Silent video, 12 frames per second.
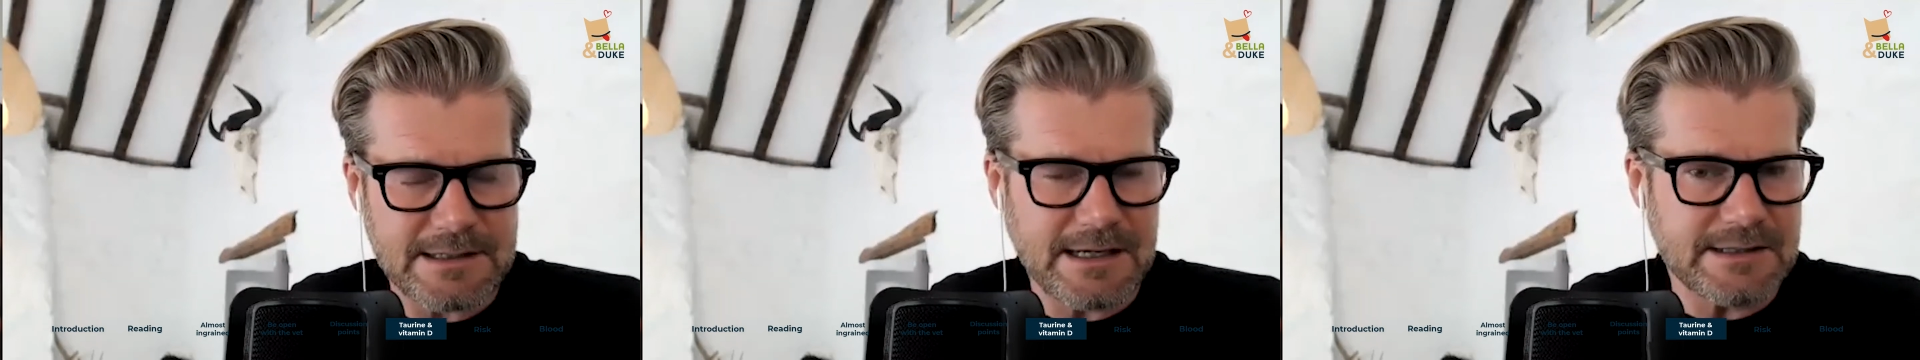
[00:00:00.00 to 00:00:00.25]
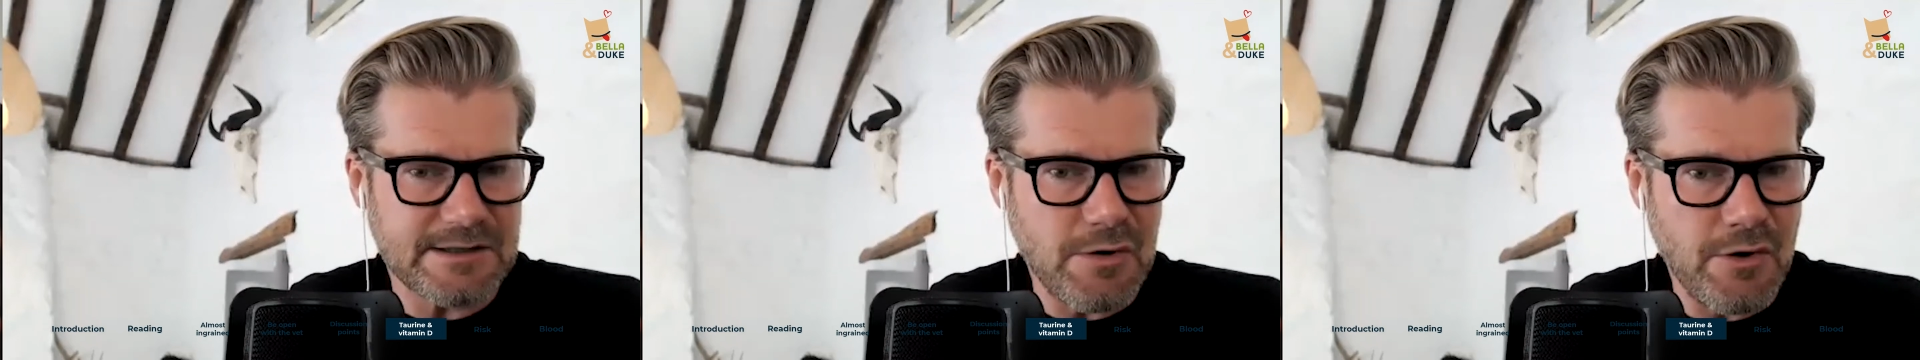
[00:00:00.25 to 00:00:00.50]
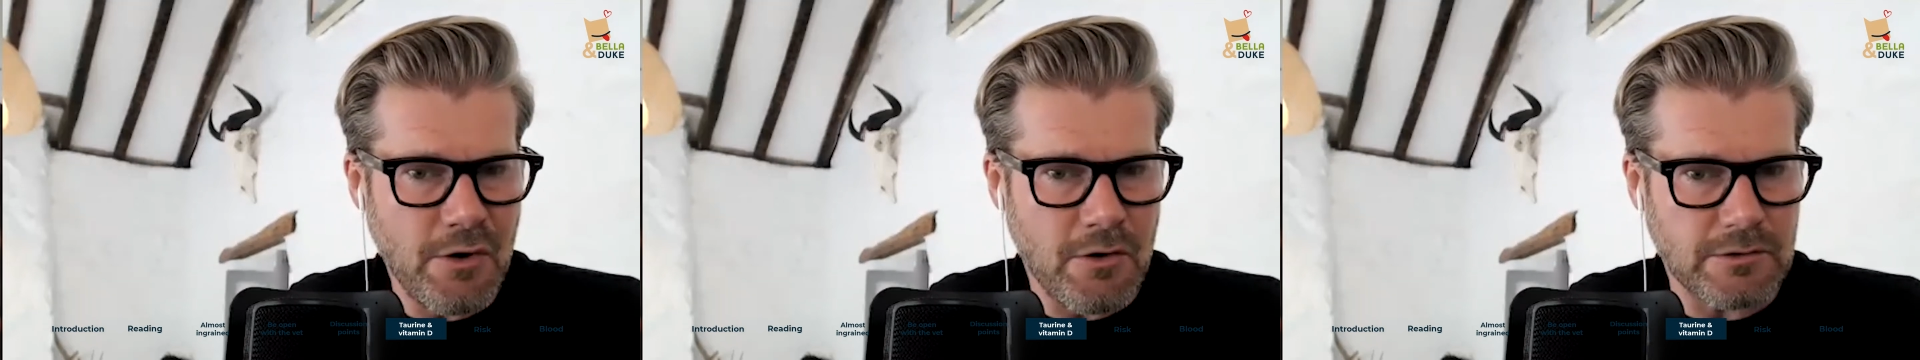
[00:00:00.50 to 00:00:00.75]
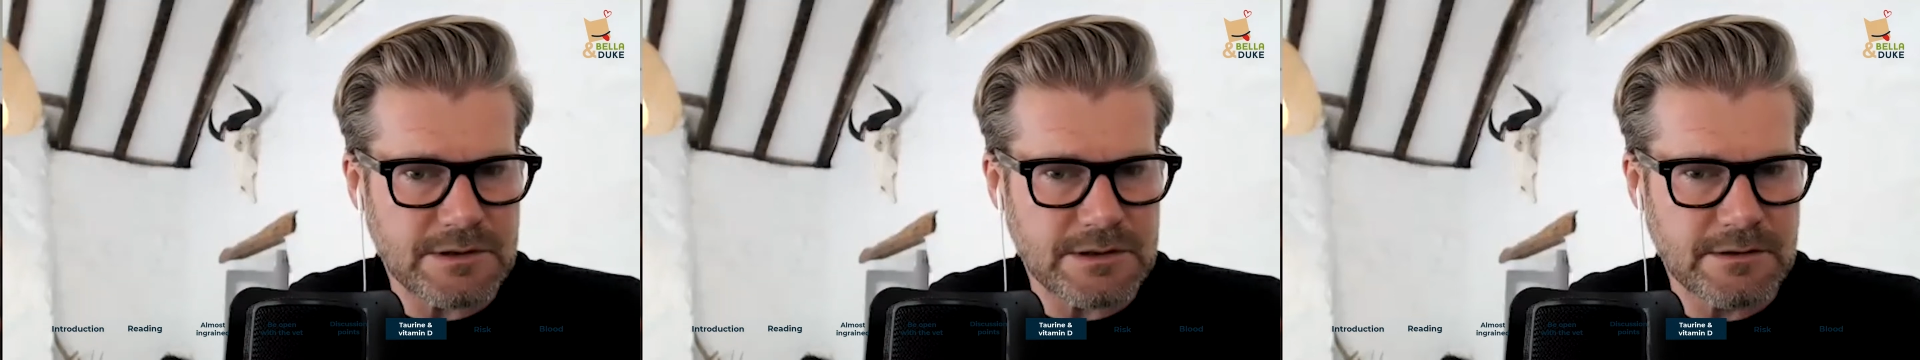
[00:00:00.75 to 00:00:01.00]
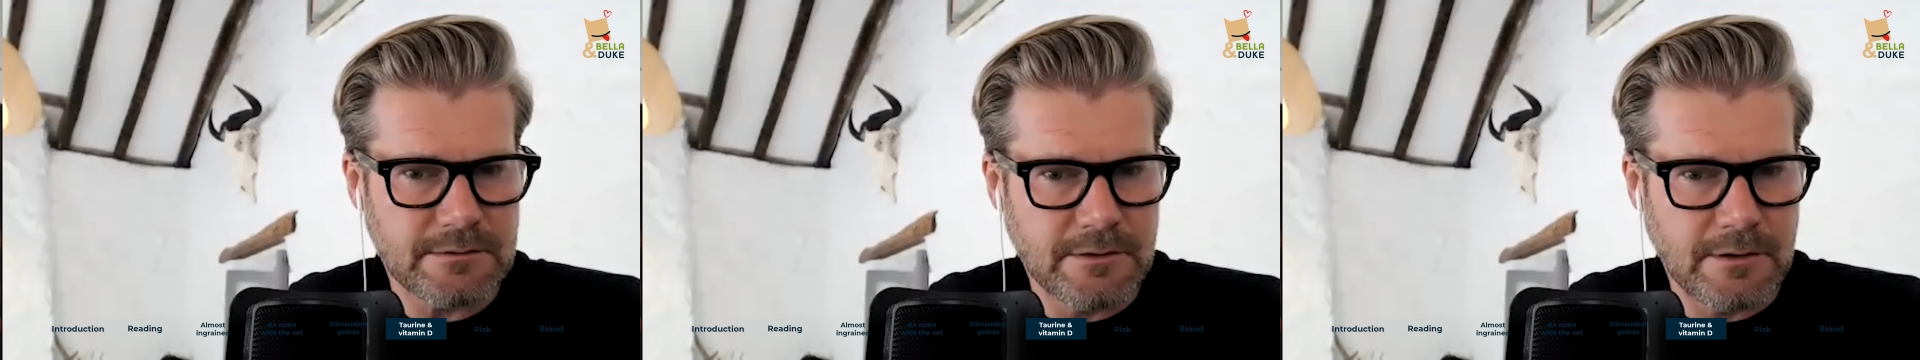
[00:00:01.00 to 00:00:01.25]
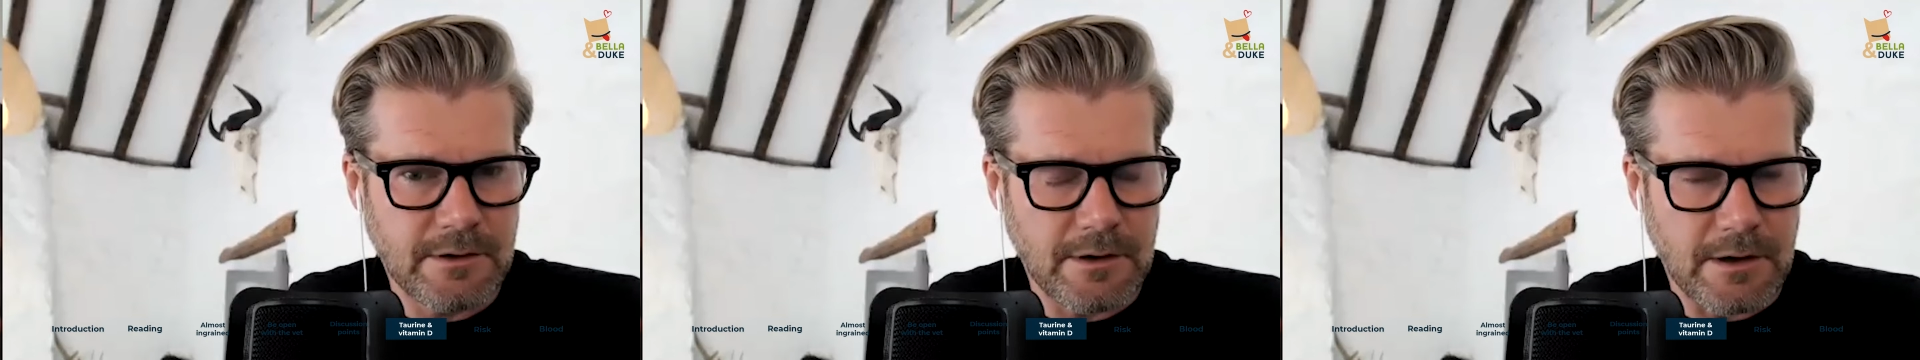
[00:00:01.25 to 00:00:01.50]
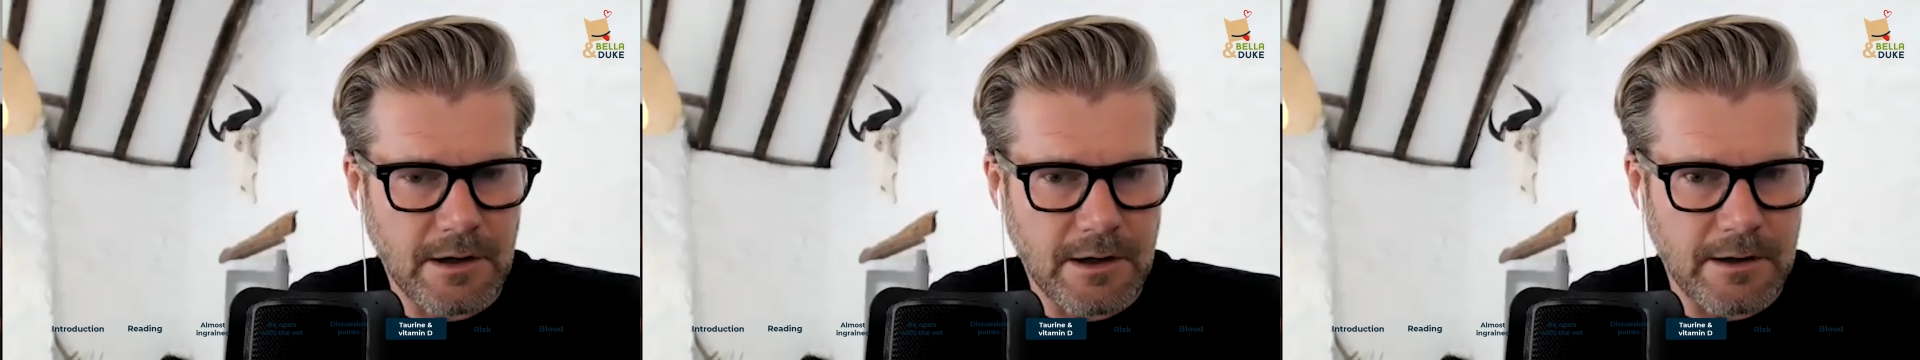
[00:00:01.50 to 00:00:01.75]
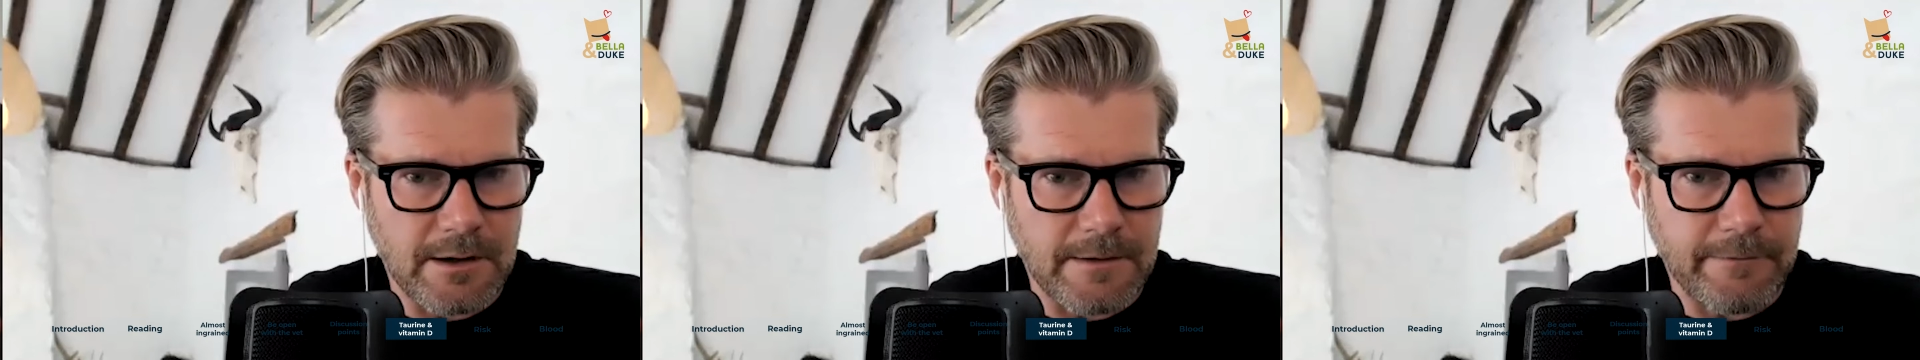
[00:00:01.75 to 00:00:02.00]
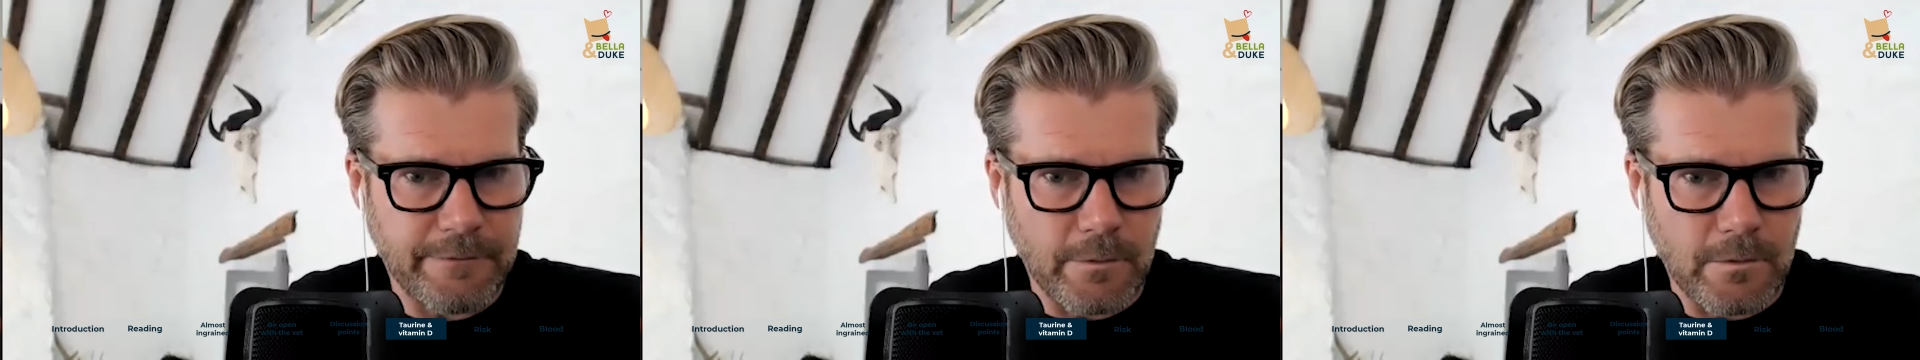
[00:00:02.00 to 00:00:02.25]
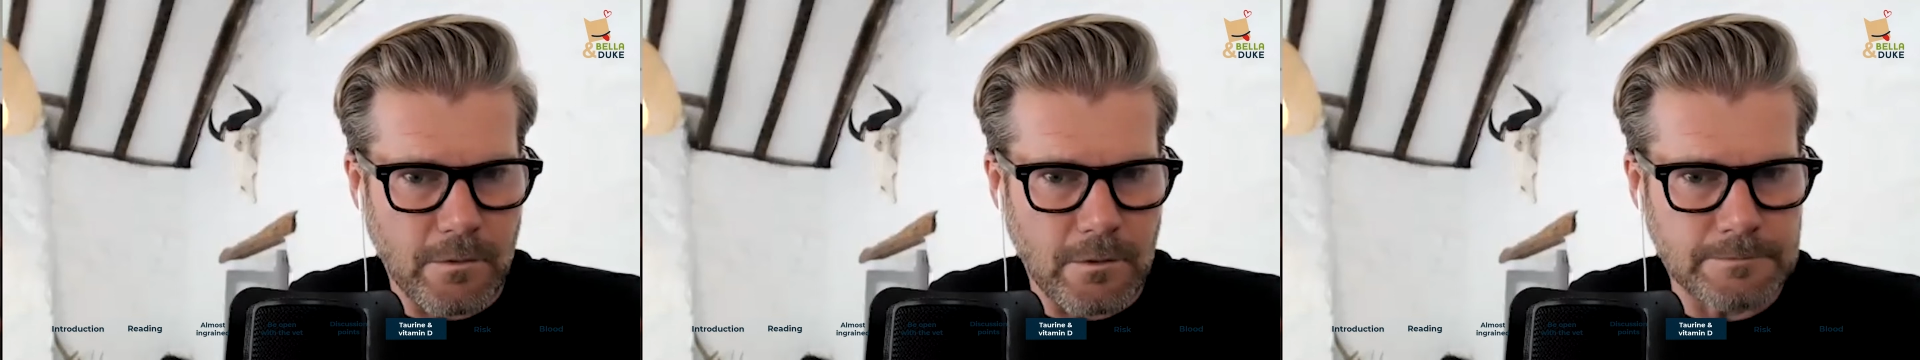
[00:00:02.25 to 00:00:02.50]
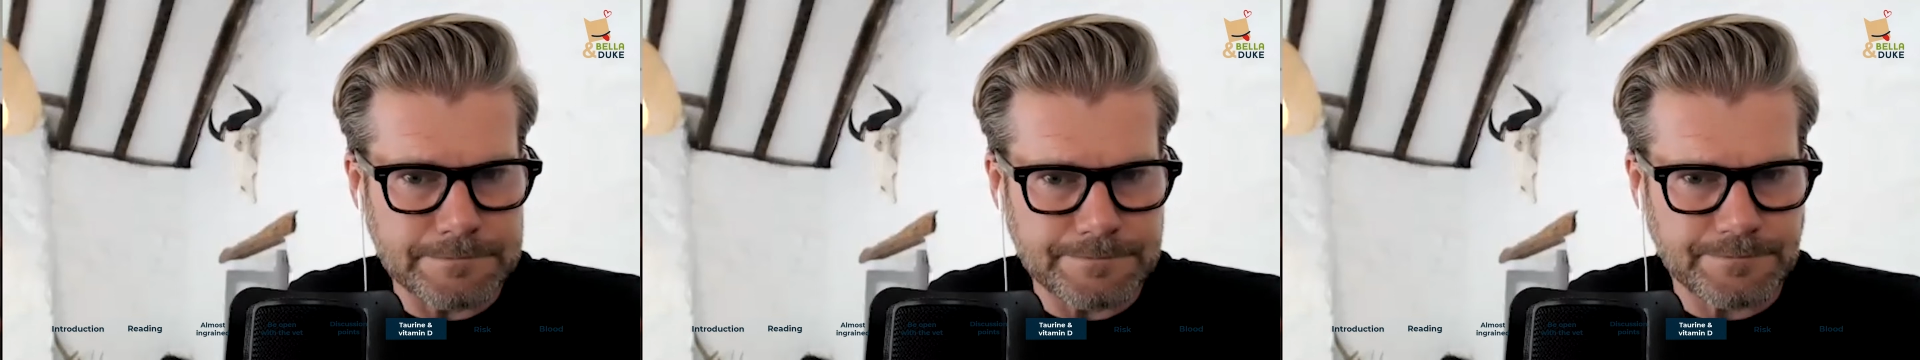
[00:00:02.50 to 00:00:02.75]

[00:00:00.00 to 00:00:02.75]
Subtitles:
It's not for